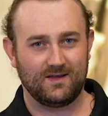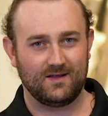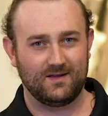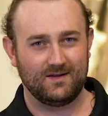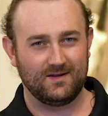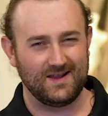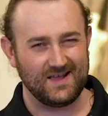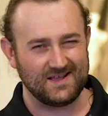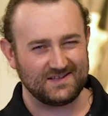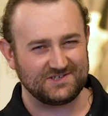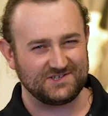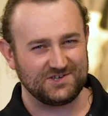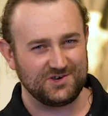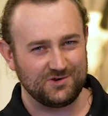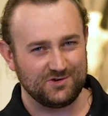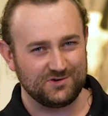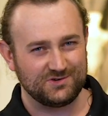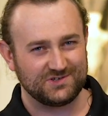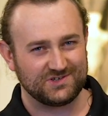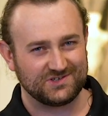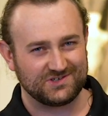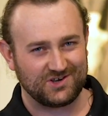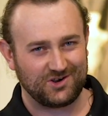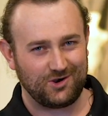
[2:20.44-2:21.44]
Let's
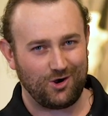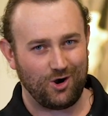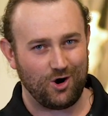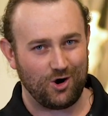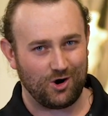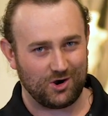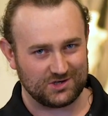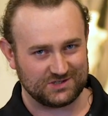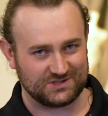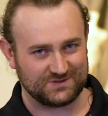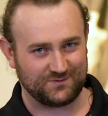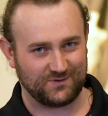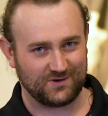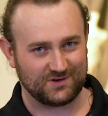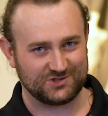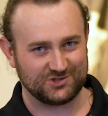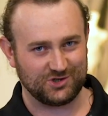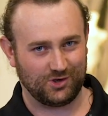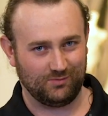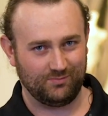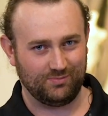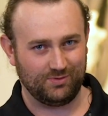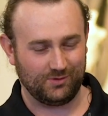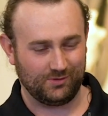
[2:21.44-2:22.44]
use cars, for
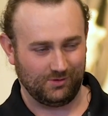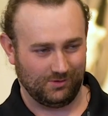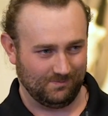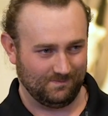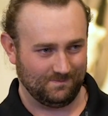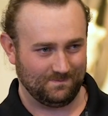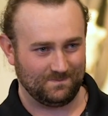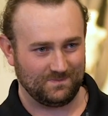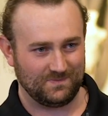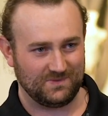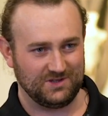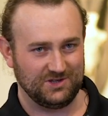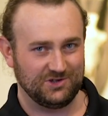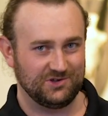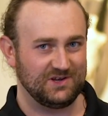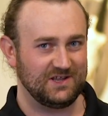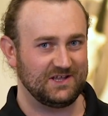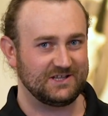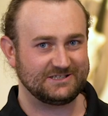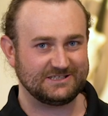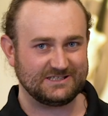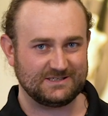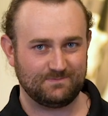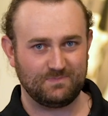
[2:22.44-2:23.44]
example. You
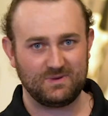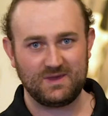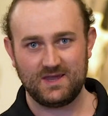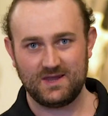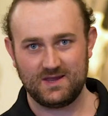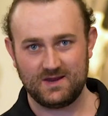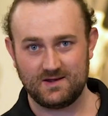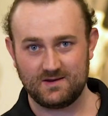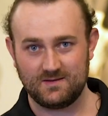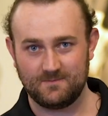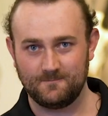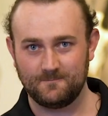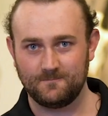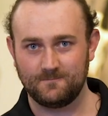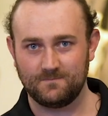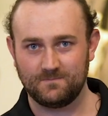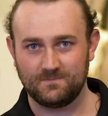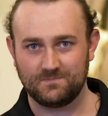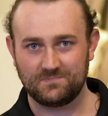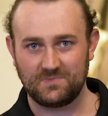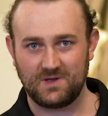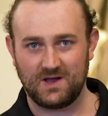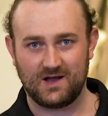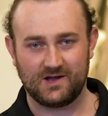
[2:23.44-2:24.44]
need speed.
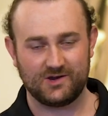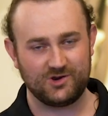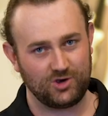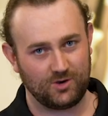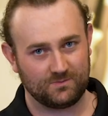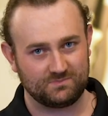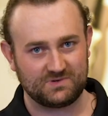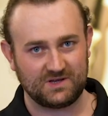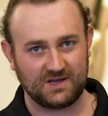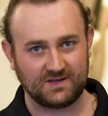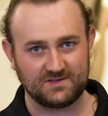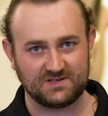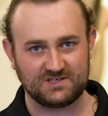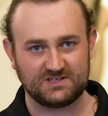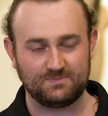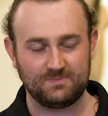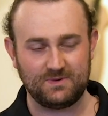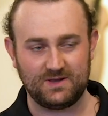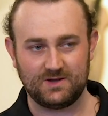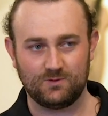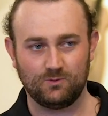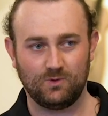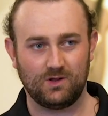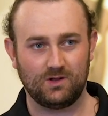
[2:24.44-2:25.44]
How do you obtain the
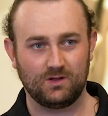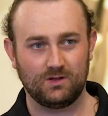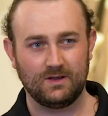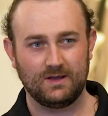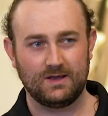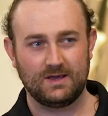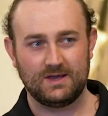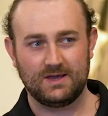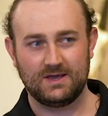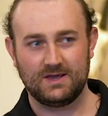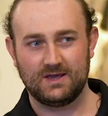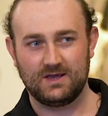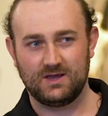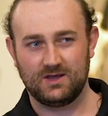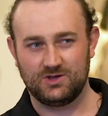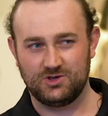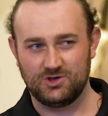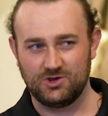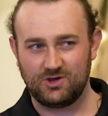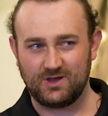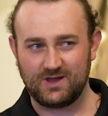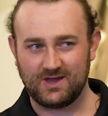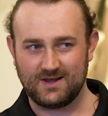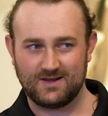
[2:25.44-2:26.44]
speed? Well,
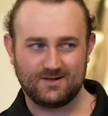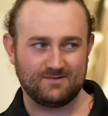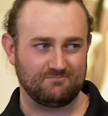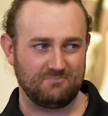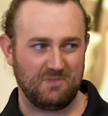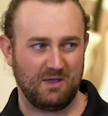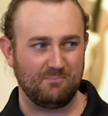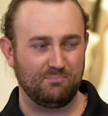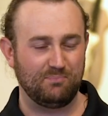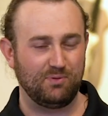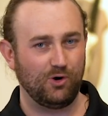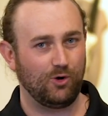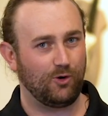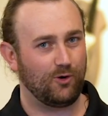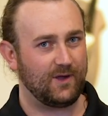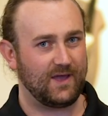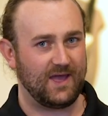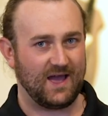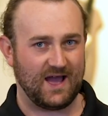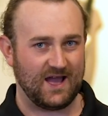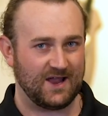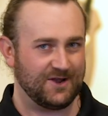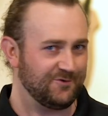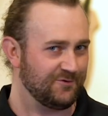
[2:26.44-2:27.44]
you can
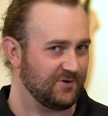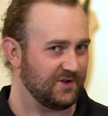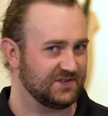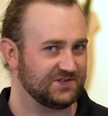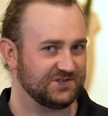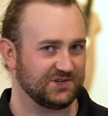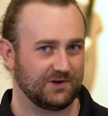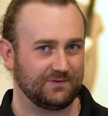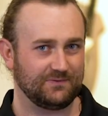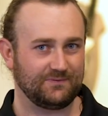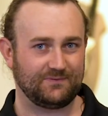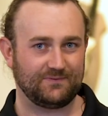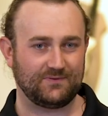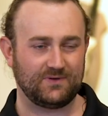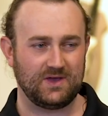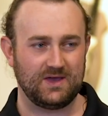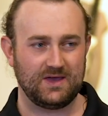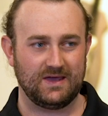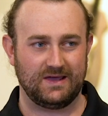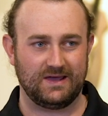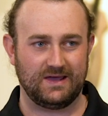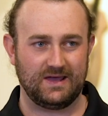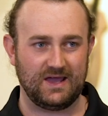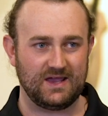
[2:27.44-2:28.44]
employ hundreds of
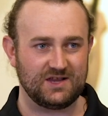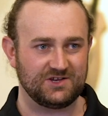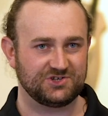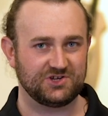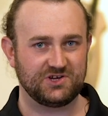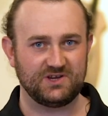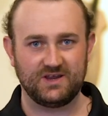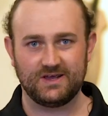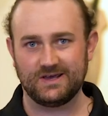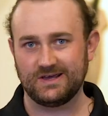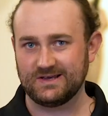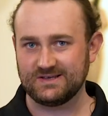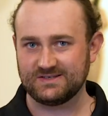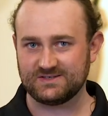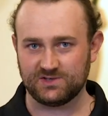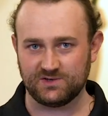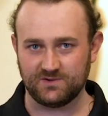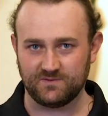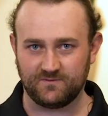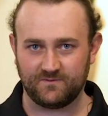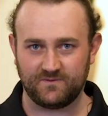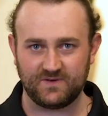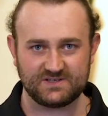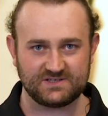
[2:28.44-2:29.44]
engineers
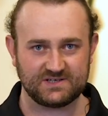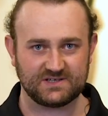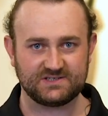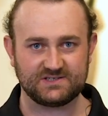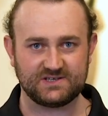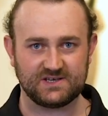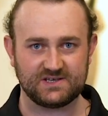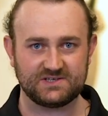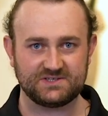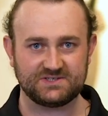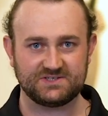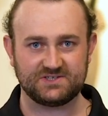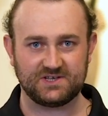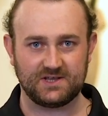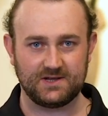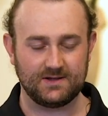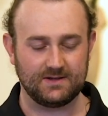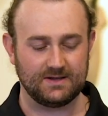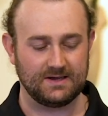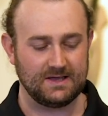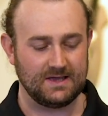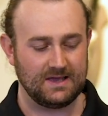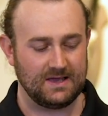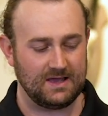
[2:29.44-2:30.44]
and physicists and